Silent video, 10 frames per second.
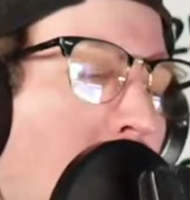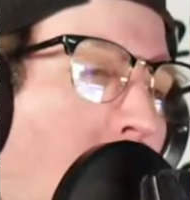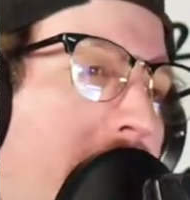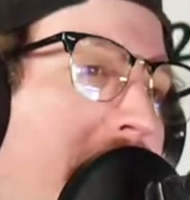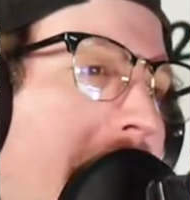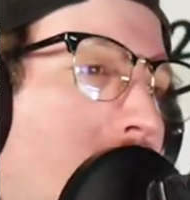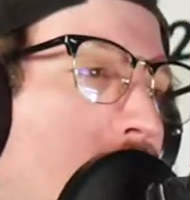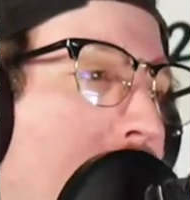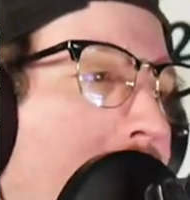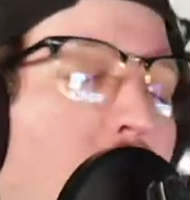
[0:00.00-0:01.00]
One thing that I would
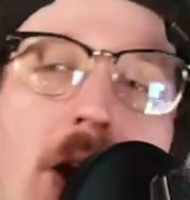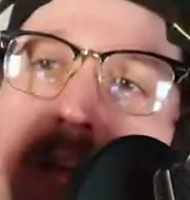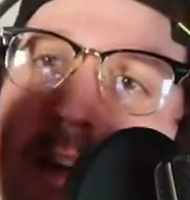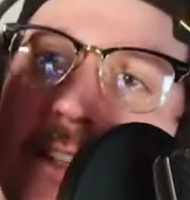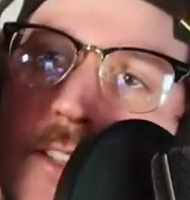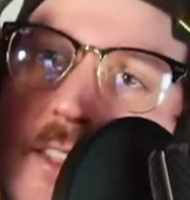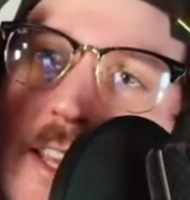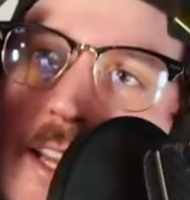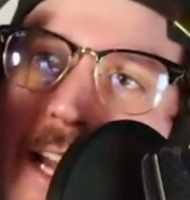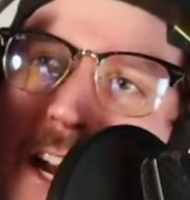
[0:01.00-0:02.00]
just be aware of is
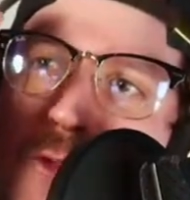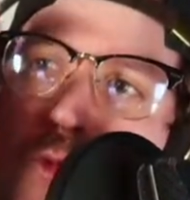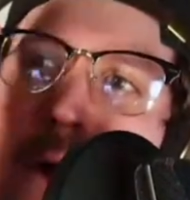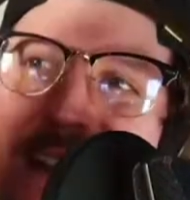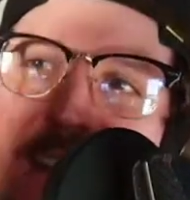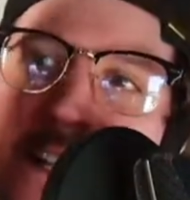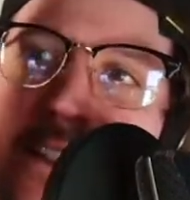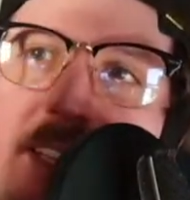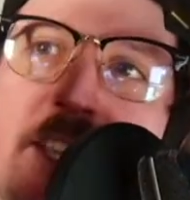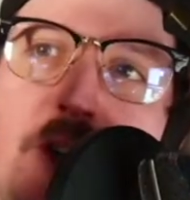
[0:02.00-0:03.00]
the kind of
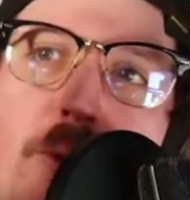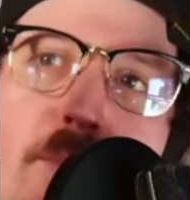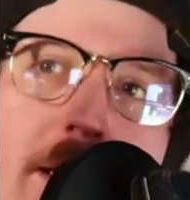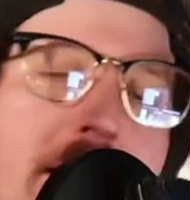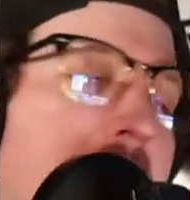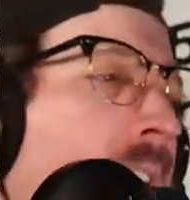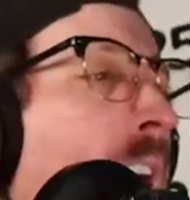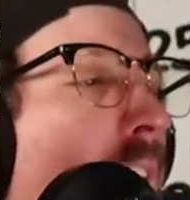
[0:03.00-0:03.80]
resonance in your mids